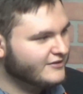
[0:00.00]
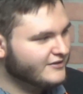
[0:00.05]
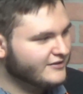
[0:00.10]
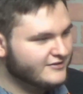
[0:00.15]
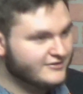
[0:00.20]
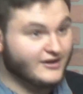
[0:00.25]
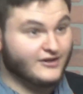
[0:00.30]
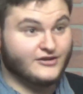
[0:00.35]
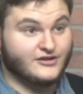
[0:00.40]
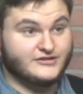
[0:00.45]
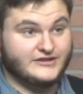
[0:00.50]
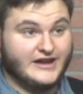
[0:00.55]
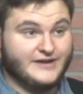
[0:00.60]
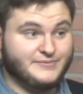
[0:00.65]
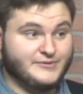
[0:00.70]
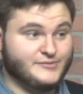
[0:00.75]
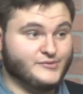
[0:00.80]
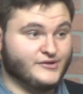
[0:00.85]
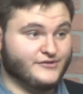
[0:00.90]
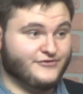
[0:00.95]
No, good. Now
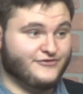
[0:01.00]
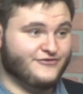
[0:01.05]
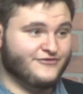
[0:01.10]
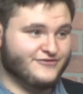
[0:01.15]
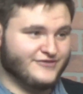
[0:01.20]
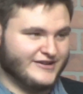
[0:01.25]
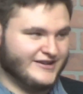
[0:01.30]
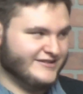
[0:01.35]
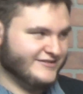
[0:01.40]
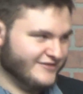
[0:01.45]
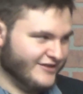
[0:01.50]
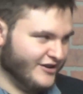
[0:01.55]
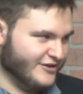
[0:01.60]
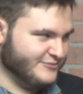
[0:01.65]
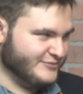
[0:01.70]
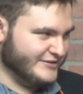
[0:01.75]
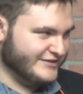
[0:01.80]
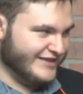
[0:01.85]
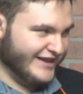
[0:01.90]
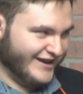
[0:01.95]
people can freaking hunt me
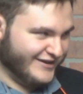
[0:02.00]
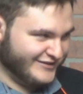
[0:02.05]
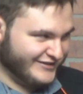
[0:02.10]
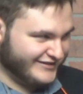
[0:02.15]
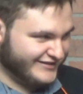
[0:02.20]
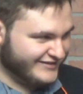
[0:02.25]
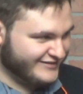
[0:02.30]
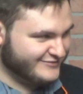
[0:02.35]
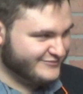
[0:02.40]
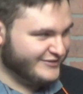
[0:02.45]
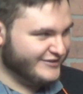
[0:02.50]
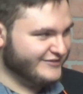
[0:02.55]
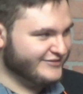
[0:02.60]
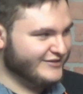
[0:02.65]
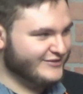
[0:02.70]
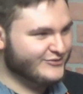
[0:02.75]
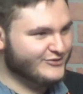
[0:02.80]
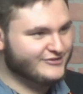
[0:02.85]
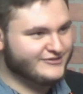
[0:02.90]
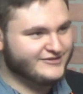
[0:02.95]
down and kill me if they want.